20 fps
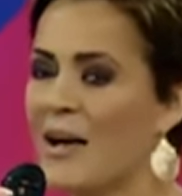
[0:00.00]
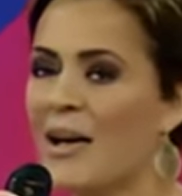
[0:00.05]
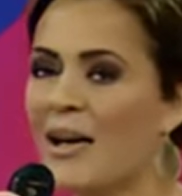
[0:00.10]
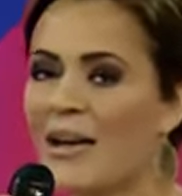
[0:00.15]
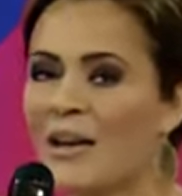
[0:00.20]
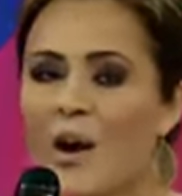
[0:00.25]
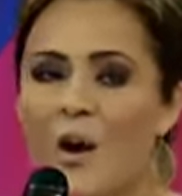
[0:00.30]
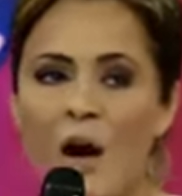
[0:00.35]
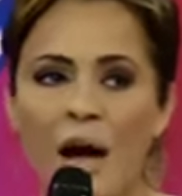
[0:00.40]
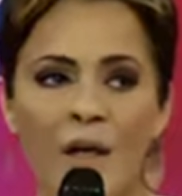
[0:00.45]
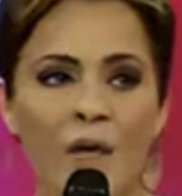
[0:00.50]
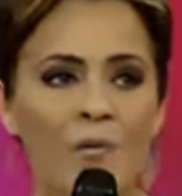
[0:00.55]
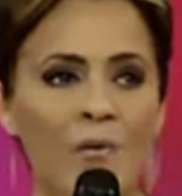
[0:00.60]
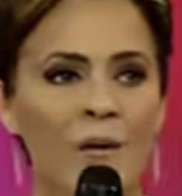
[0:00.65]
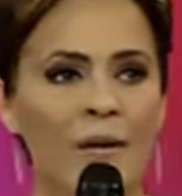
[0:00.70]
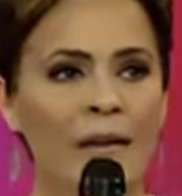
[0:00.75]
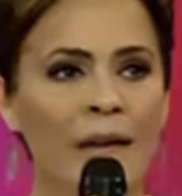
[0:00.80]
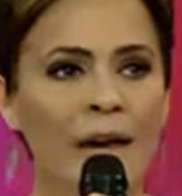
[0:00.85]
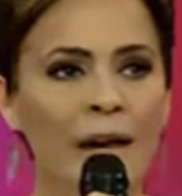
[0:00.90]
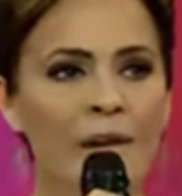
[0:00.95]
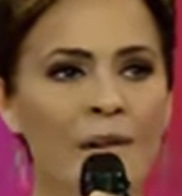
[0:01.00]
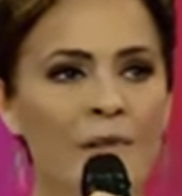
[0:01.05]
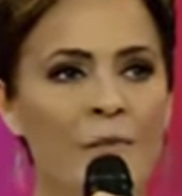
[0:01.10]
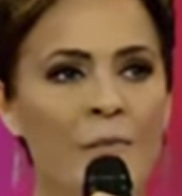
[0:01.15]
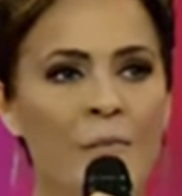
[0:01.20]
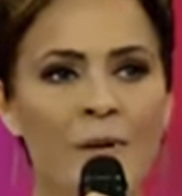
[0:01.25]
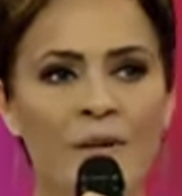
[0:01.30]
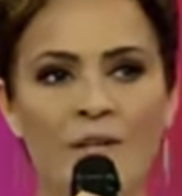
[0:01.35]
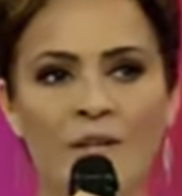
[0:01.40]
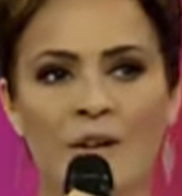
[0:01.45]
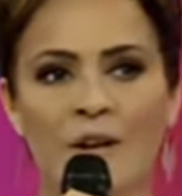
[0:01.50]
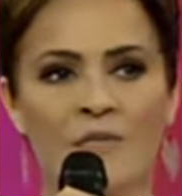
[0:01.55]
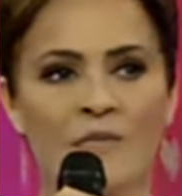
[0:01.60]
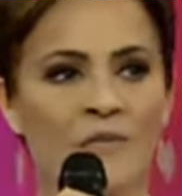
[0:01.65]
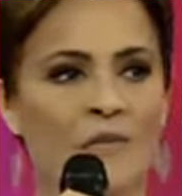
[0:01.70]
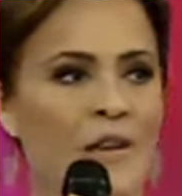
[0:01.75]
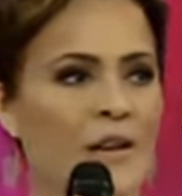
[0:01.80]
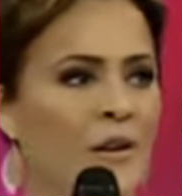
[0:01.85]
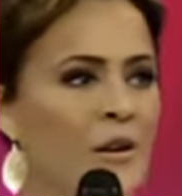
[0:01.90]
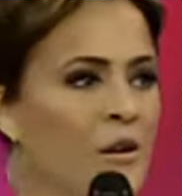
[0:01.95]
You know, I don't really care if he pissed off the
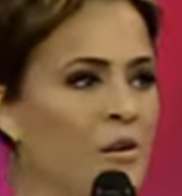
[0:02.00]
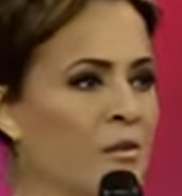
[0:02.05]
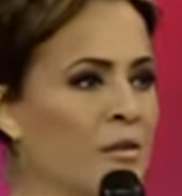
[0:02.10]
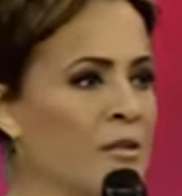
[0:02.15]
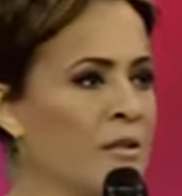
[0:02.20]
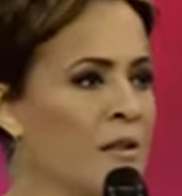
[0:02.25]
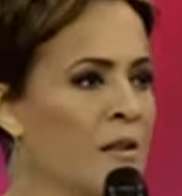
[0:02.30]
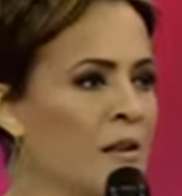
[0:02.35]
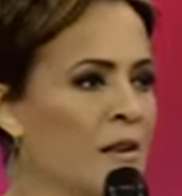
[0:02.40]
fake news.